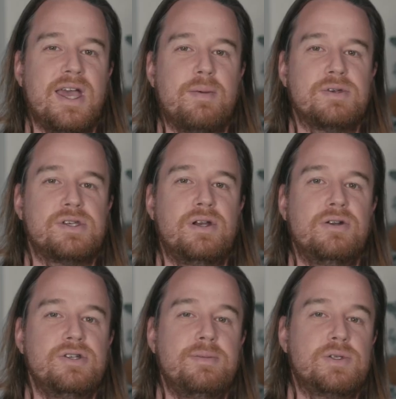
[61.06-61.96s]
camera
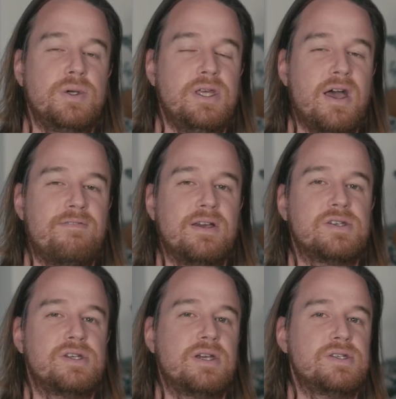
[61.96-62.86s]
synergy between the
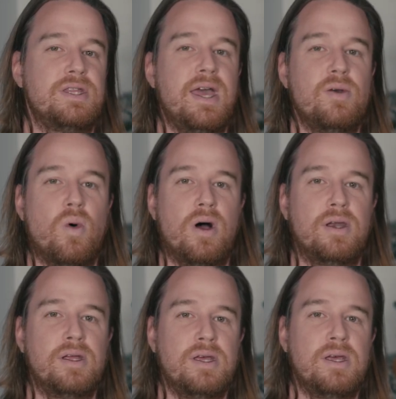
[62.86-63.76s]
FX6 and the
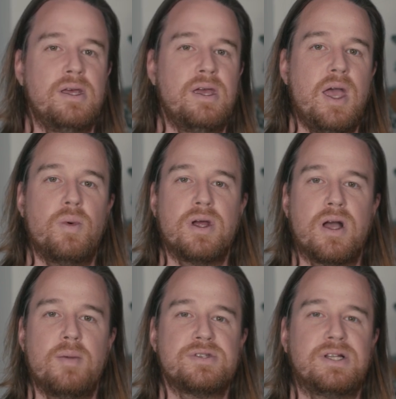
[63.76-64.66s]
A1. And when it
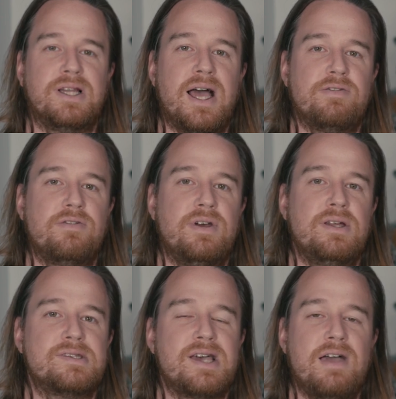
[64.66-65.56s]
comes to live
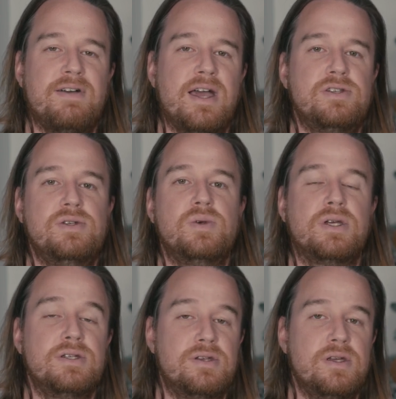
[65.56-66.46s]
events, I've had to
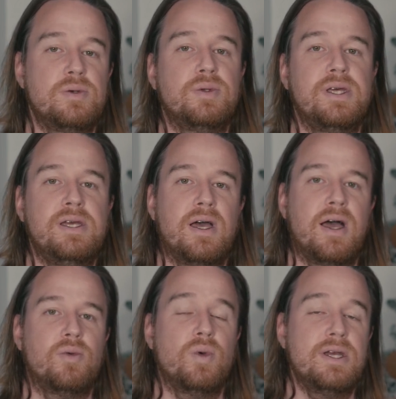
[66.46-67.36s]
continually
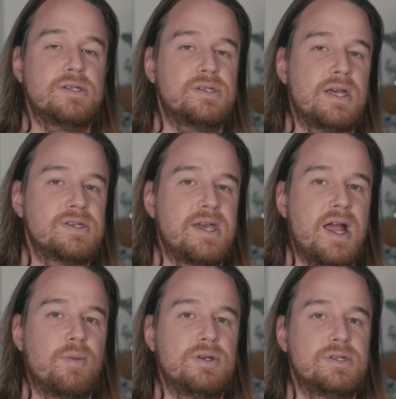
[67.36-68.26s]
reassess
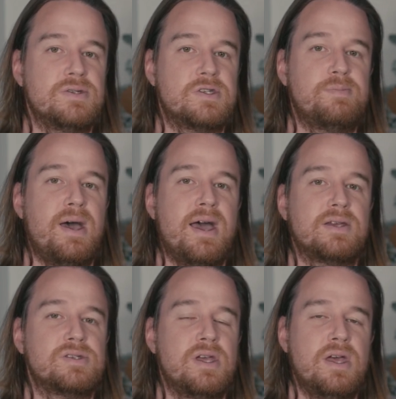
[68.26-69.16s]
cameras and
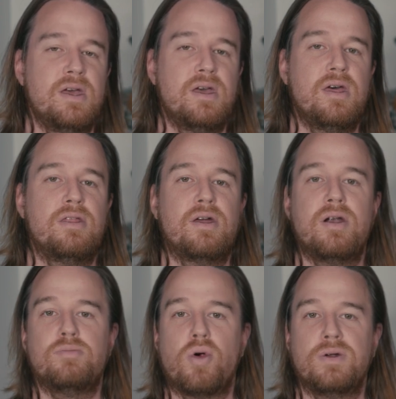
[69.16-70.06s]
specs that are
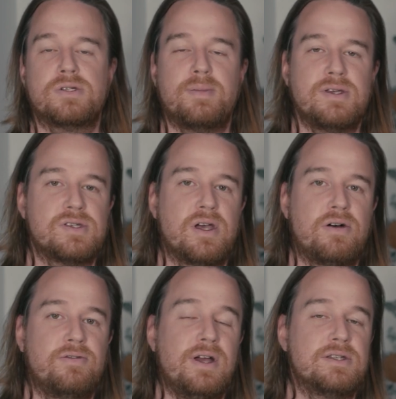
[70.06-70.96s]
important to
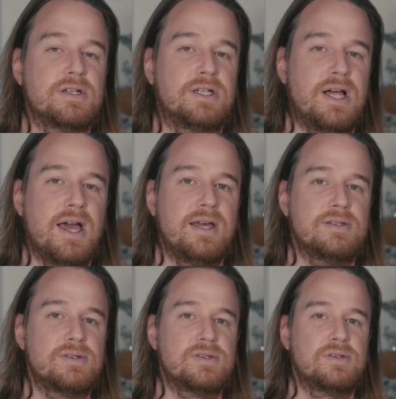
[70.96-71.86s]
myself and to
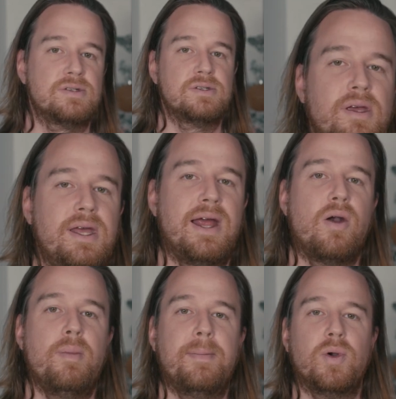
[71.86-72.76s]
clients. And I
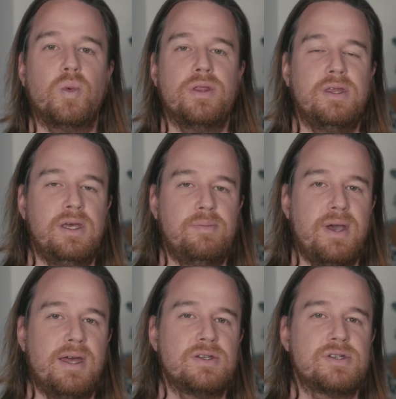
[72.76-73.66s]
remember when the
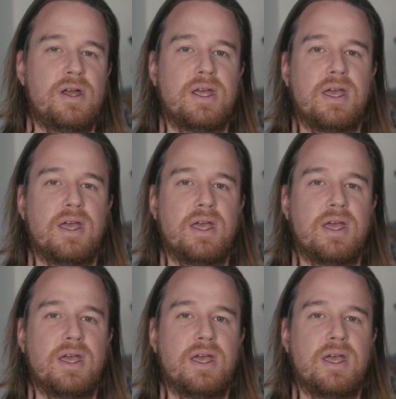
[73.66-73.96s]
Panasonic